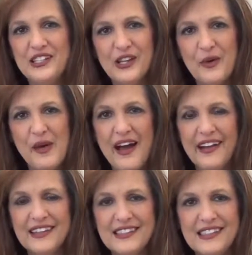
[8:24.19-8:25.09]
to go
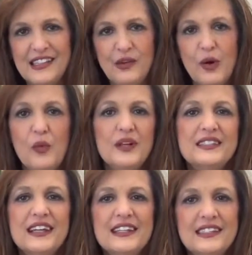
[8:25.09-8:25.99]
back and see, well, what
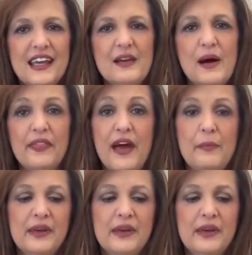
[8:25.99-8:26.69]
did I say about that?